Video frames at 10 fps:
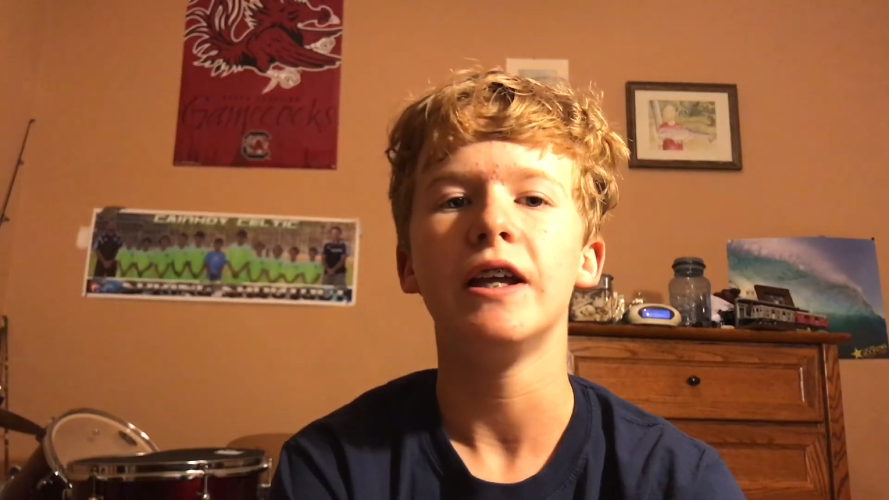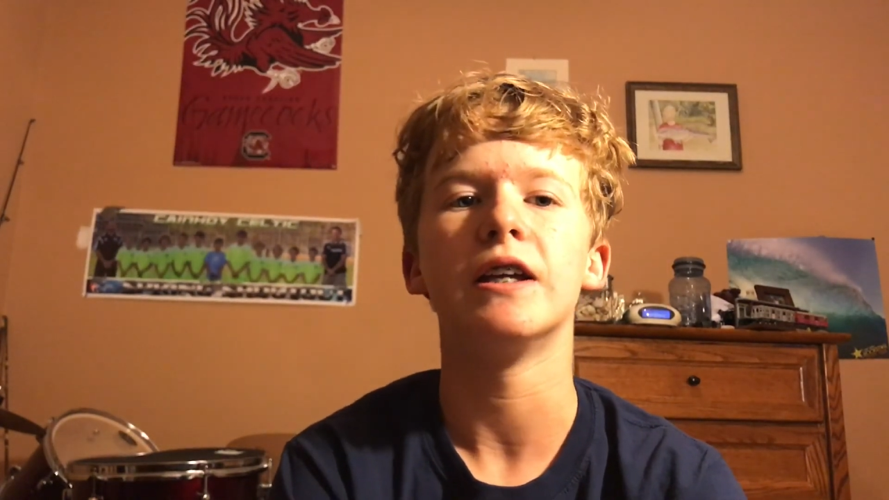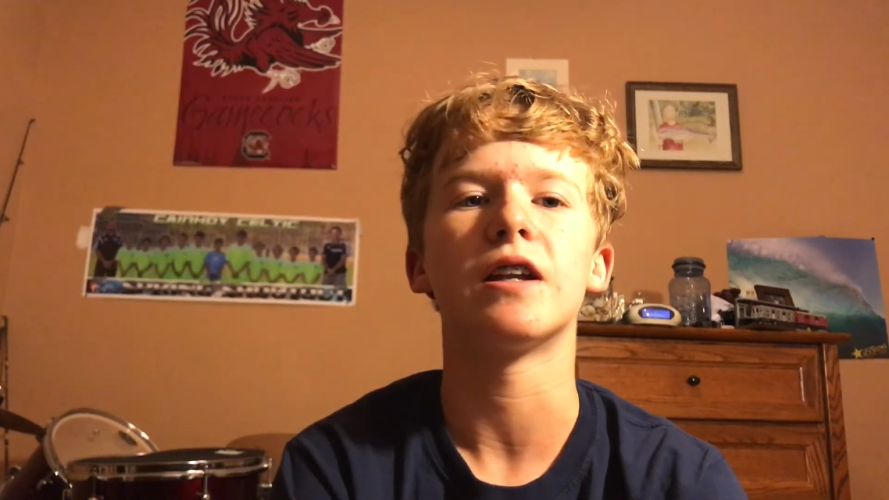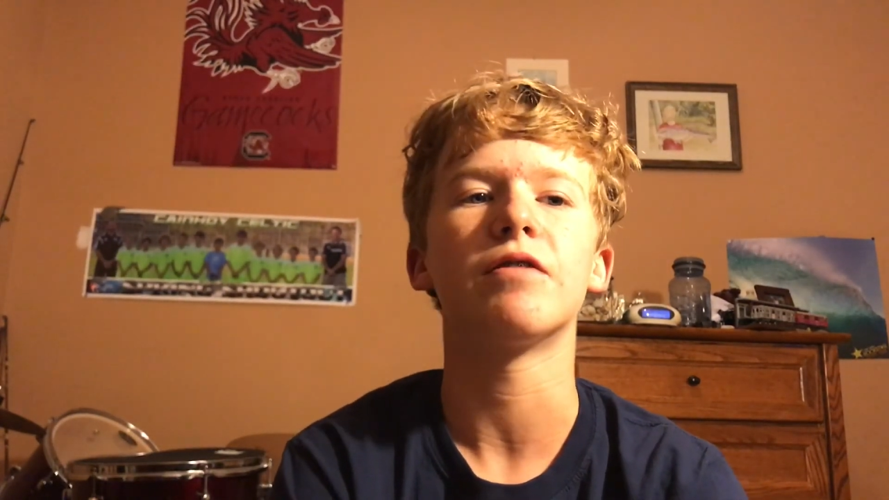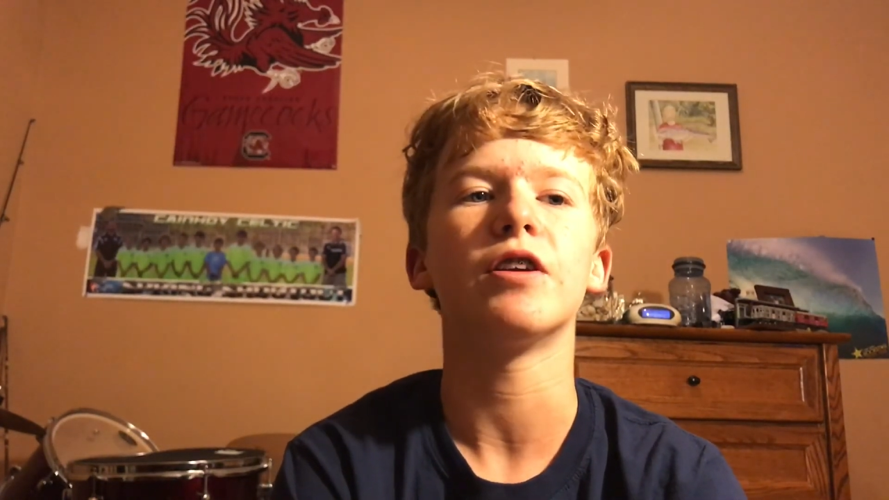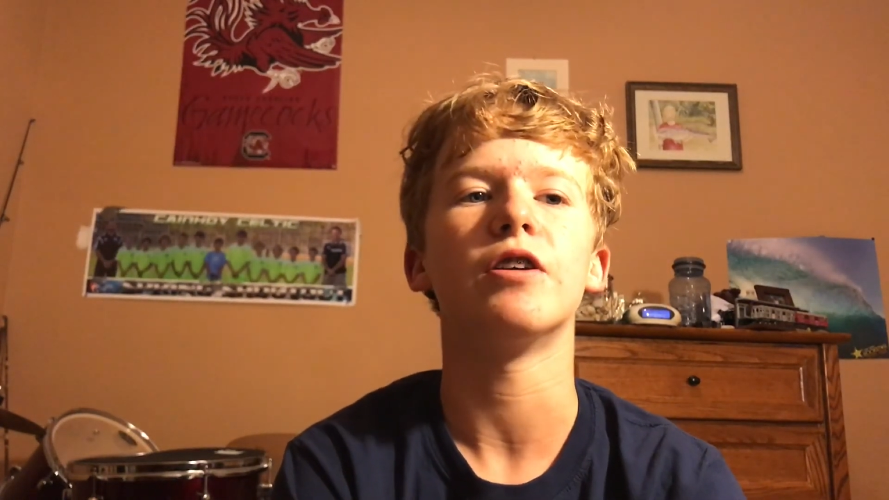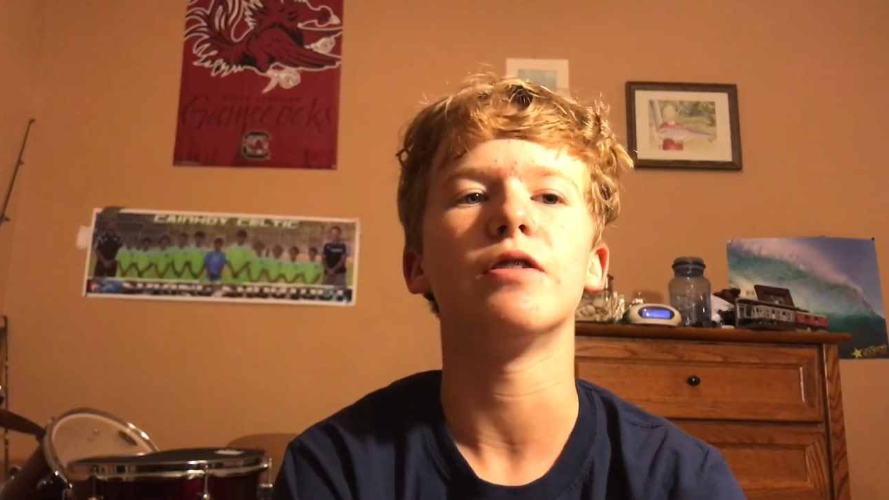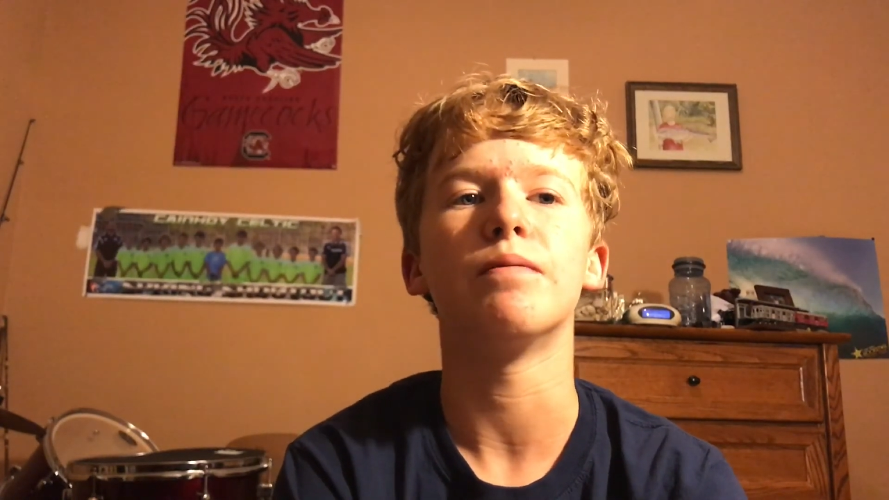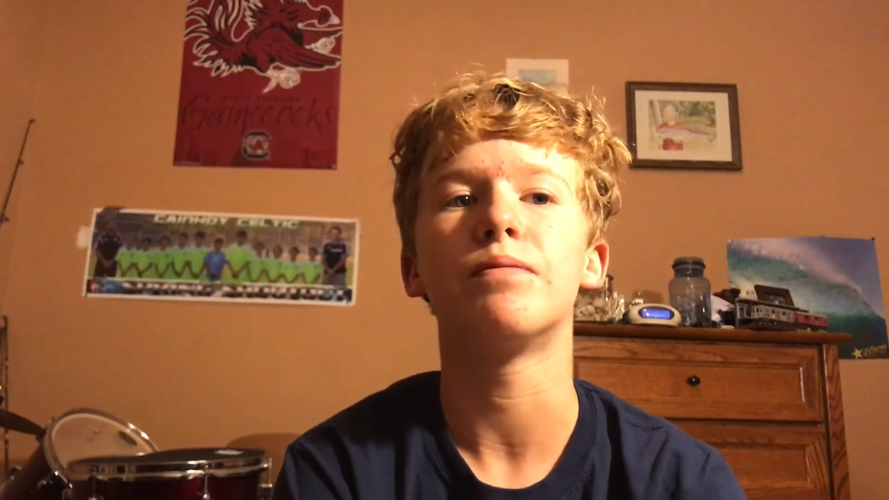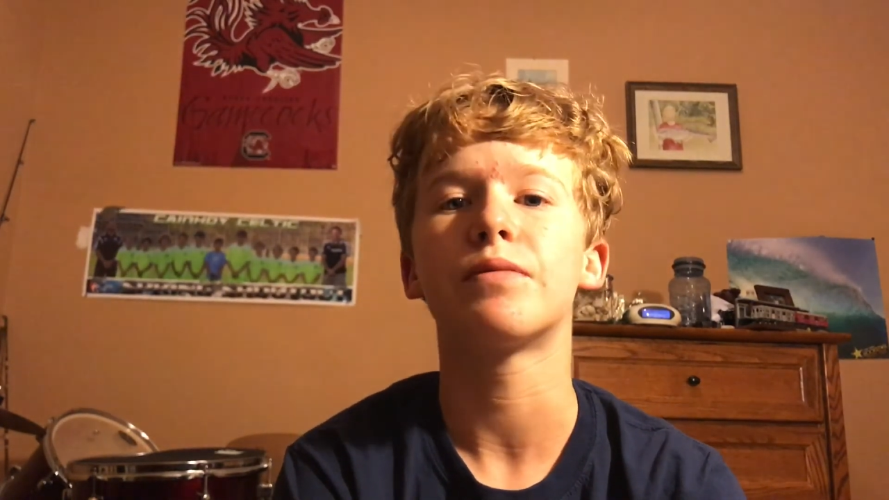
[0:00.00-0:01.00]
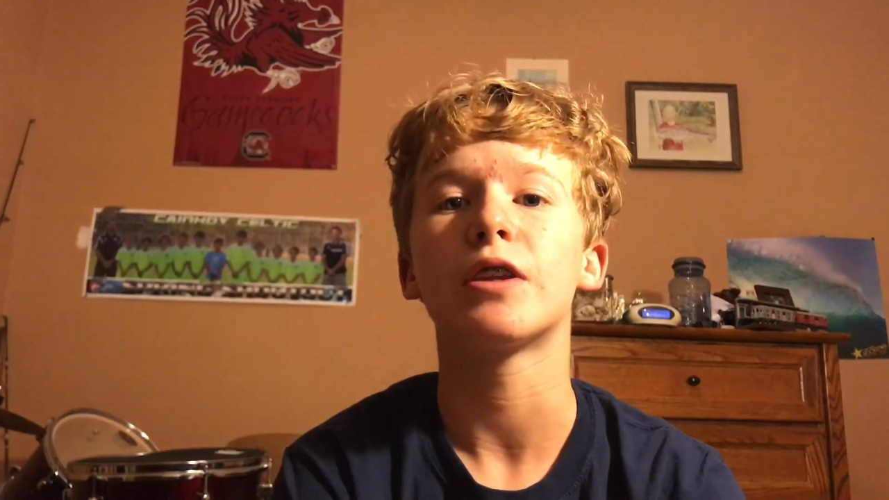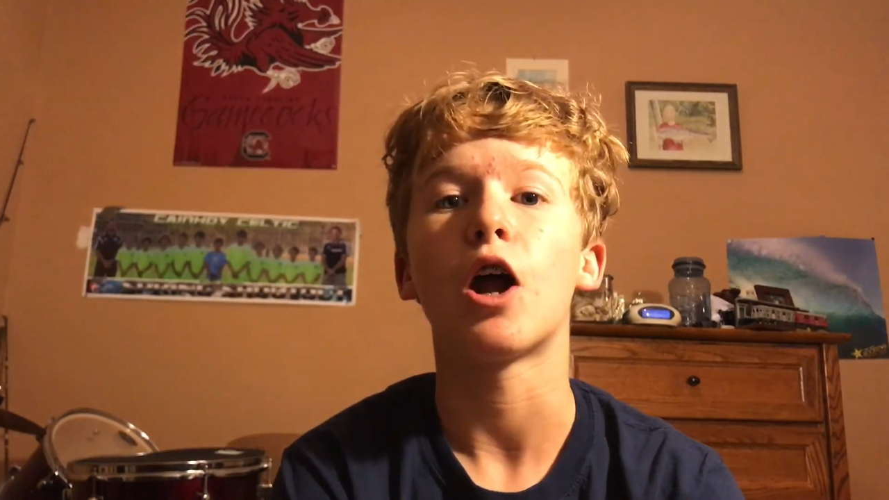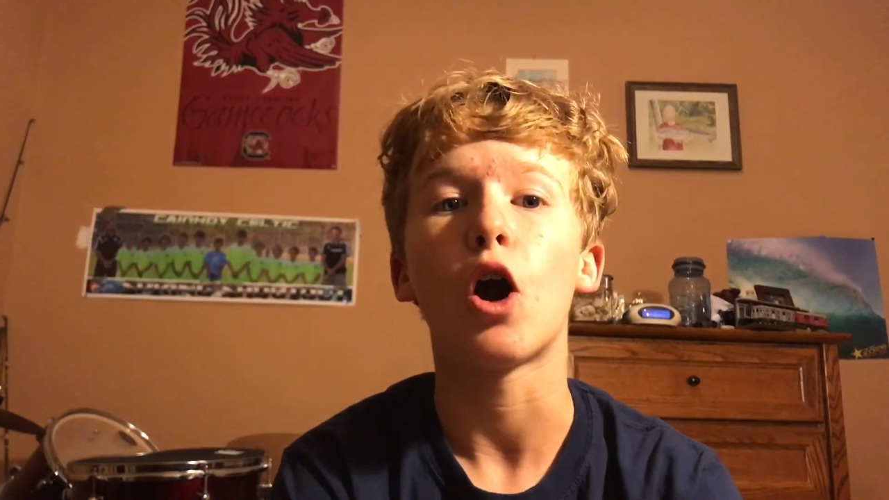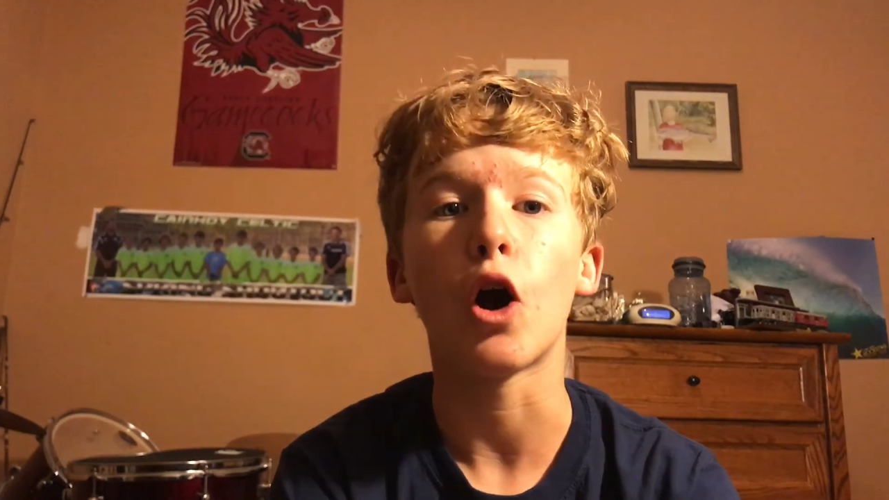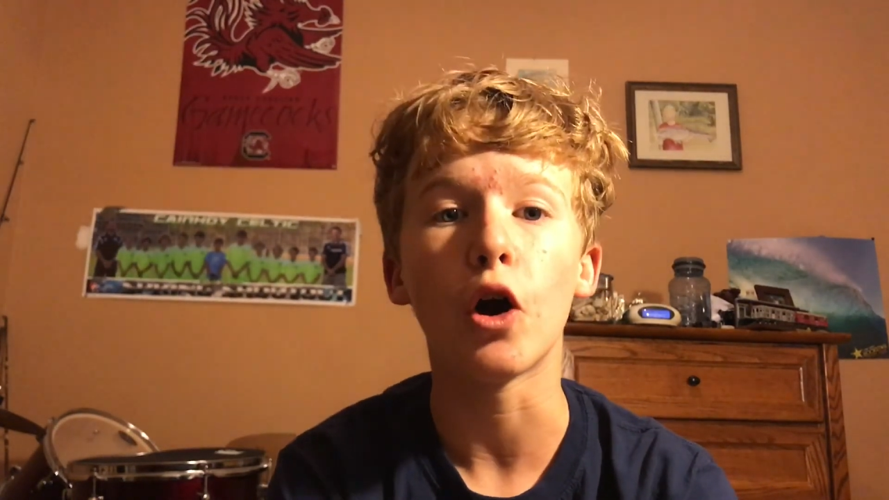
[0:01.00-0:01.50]
is if they're
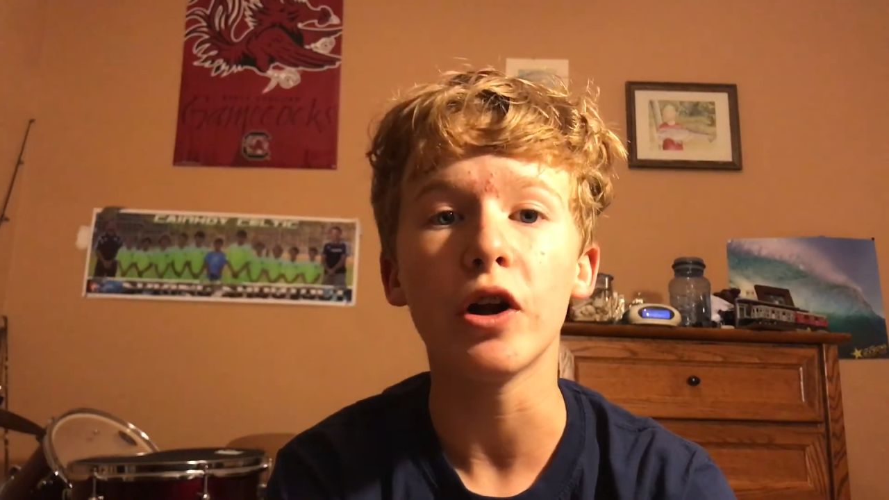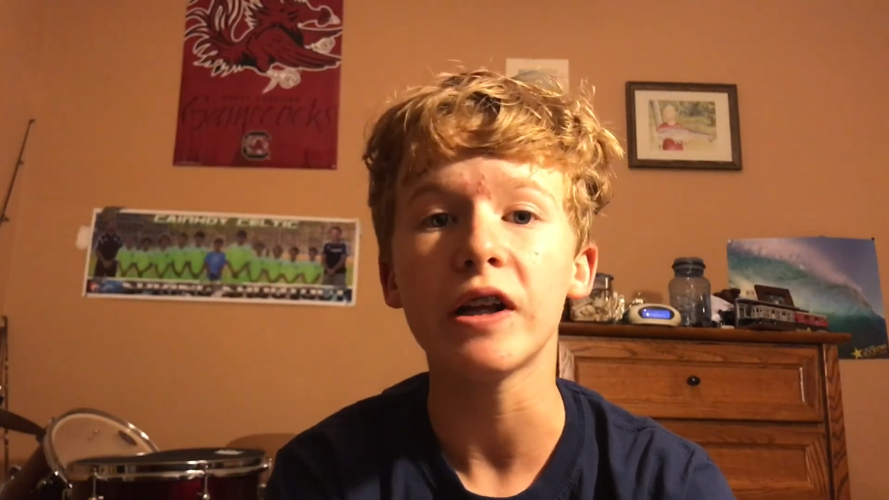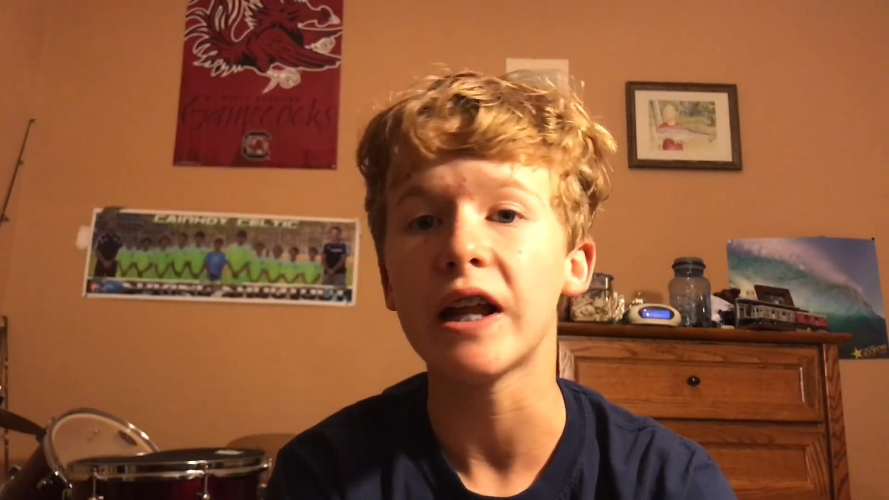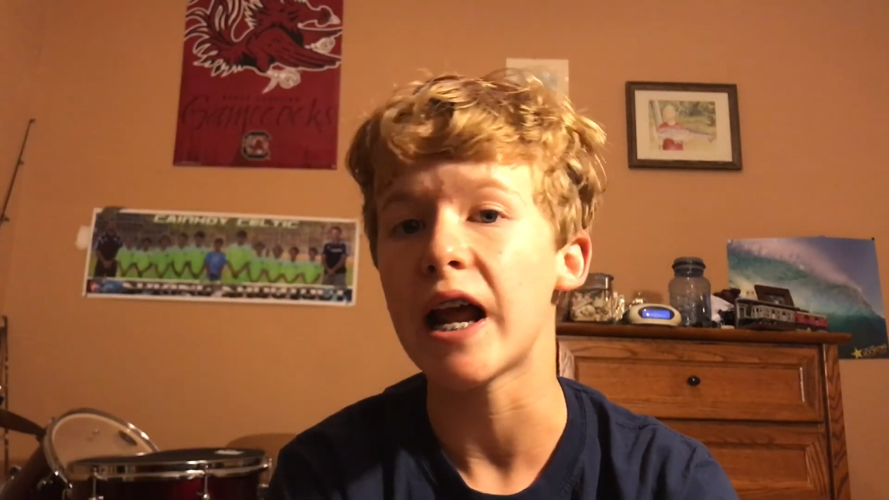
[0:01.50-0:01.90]
hurting an